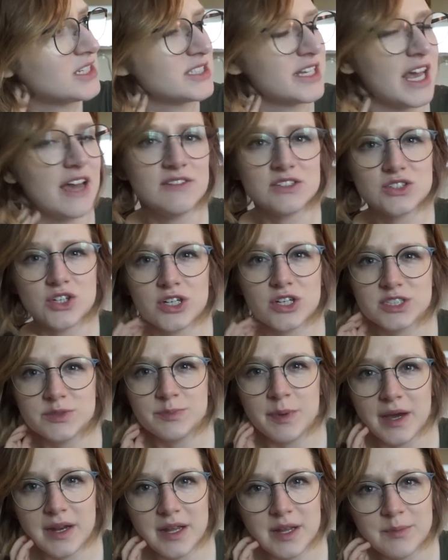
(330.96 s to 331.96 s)
just haven't talked
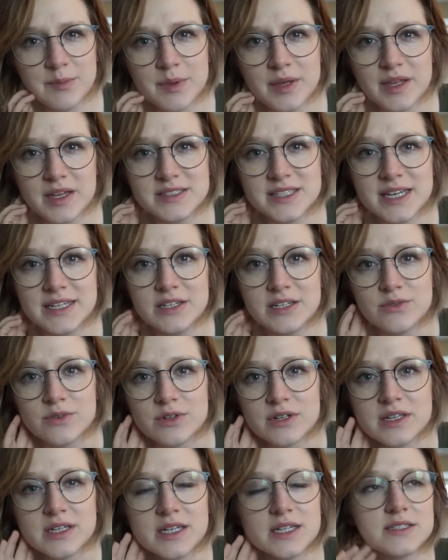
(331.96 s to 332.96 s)
about it because I didn't
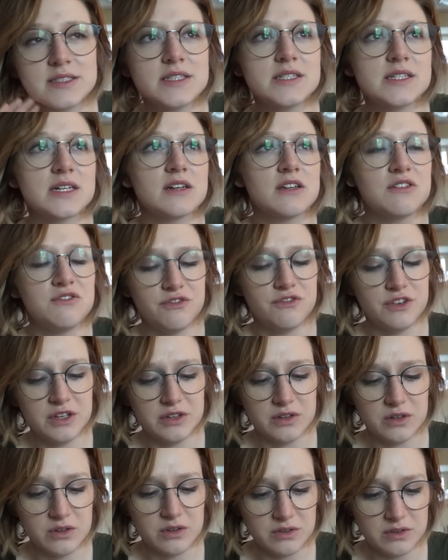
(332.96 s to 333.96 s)
really necessarily
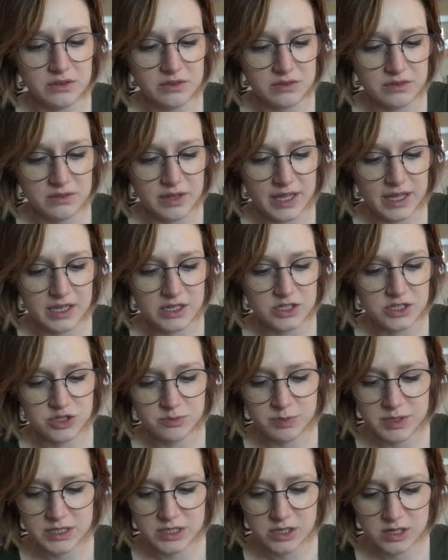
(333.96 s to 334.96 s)
feel like it
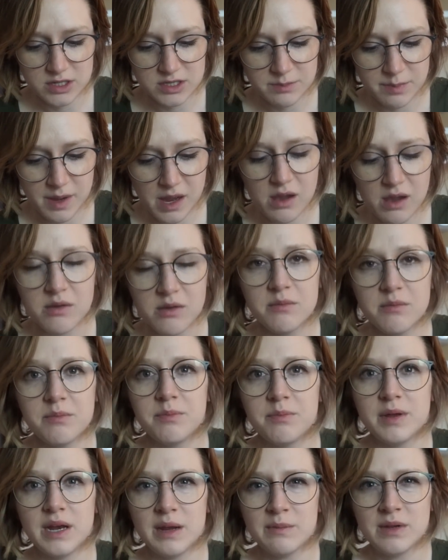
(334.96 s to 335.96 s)
should be talked
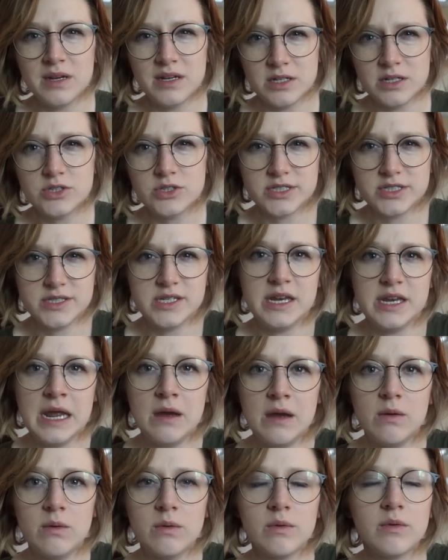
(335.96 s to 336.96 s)
about, but I'm gonna address it
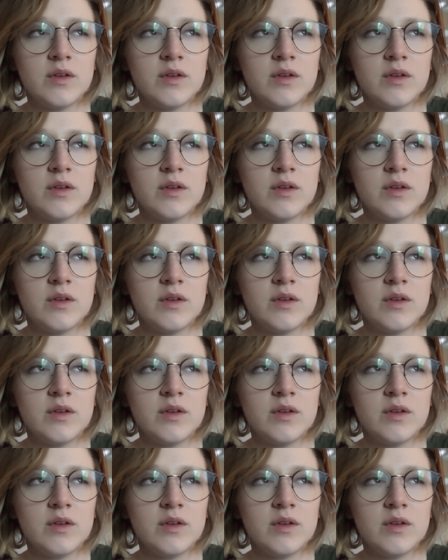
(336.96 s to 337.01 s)
now.